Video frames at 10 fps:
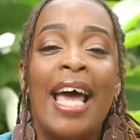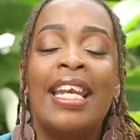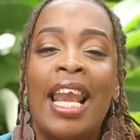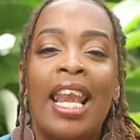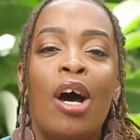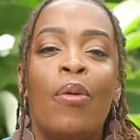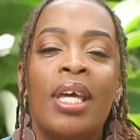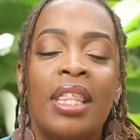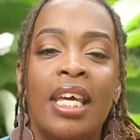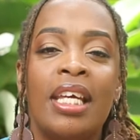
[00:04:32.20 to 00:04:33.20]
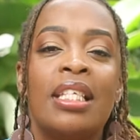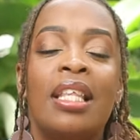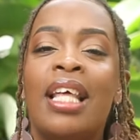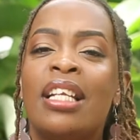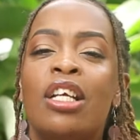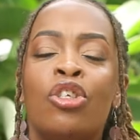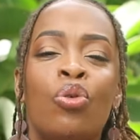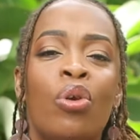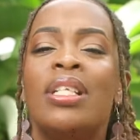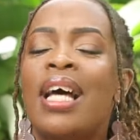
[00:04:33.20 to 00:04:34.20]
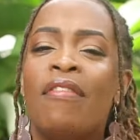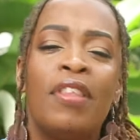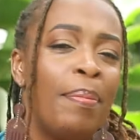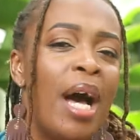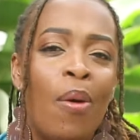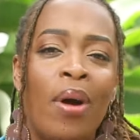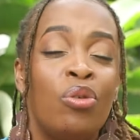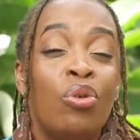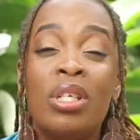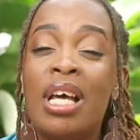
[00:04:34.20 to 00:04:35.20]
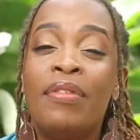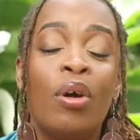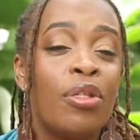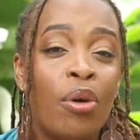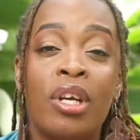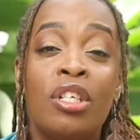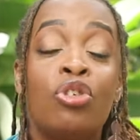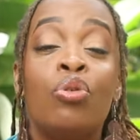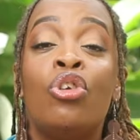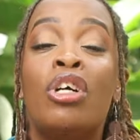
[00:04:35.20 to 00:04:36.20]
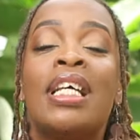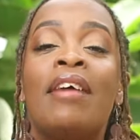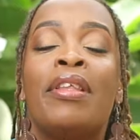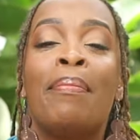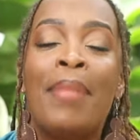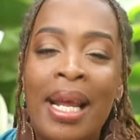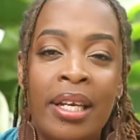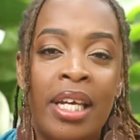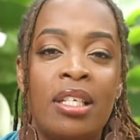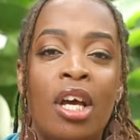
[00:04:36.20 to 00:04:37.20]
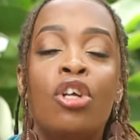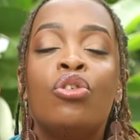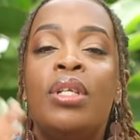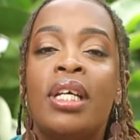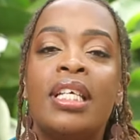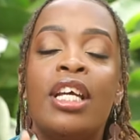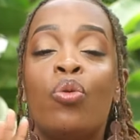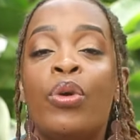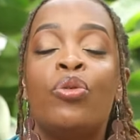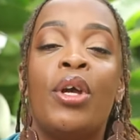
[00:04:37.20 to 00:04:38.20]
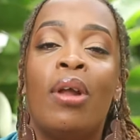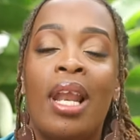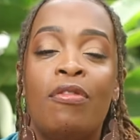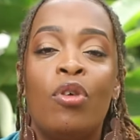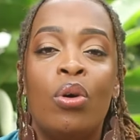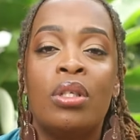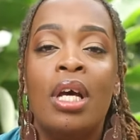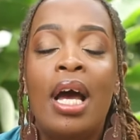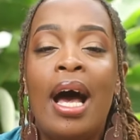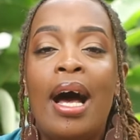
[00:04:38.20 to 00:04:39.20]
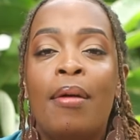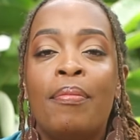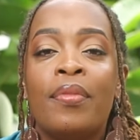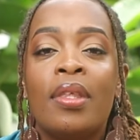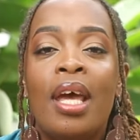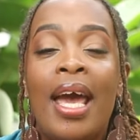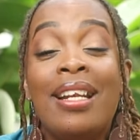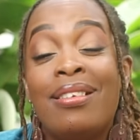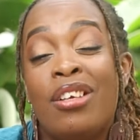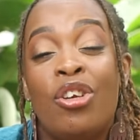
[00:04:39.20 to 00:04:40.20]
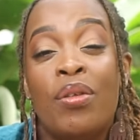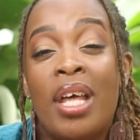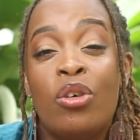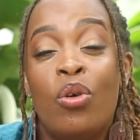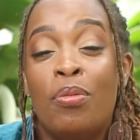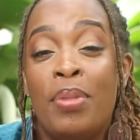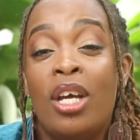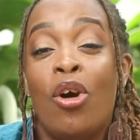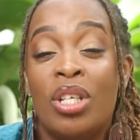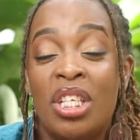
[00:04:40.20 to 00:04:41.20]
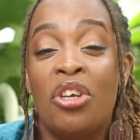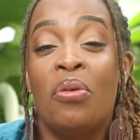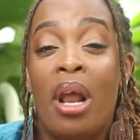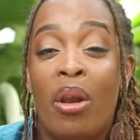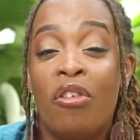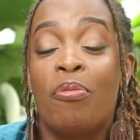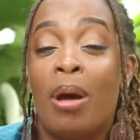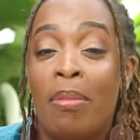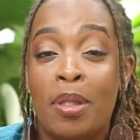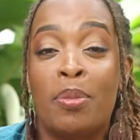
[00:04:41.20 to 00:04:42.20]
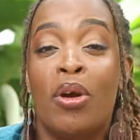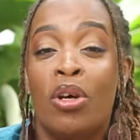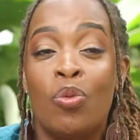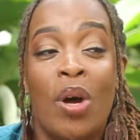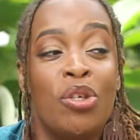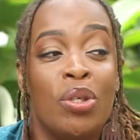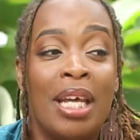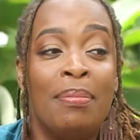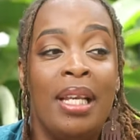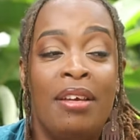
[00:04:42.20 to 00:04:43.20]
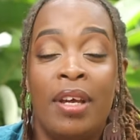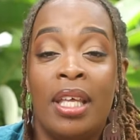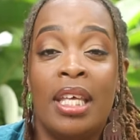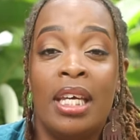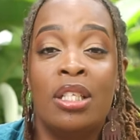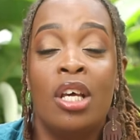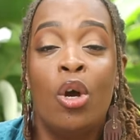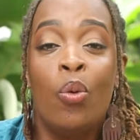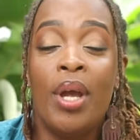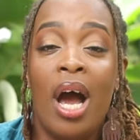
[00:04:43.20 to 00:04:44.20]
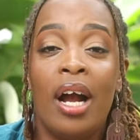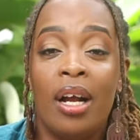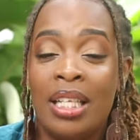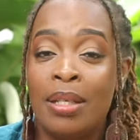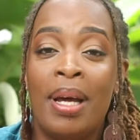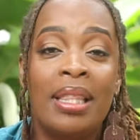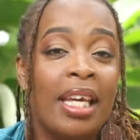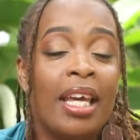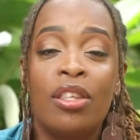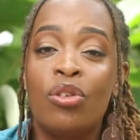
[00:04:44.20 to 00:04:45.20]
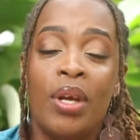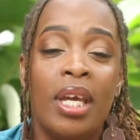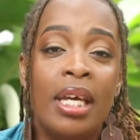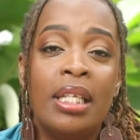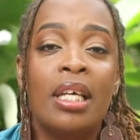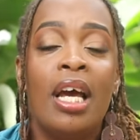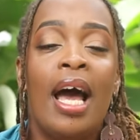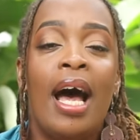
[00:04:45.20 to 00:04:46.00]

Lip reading: and allowing things that do not have the power, do not have the authority, should not have the mandate to dictate which way your life goes. And you know, that could be causing you a lot of problems, because once you start believing things, we are, as a man thinketh, so he is.